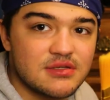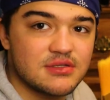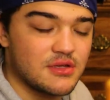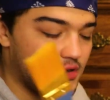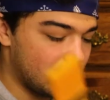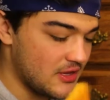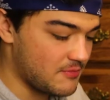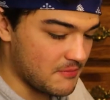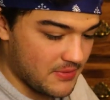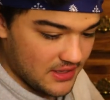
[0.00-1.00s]
to hurry
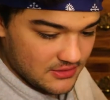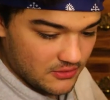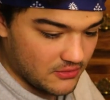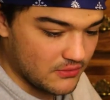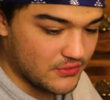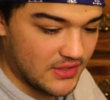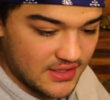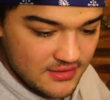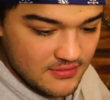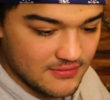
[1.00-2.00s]
up and paint the whole
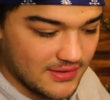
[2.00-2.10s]
thing,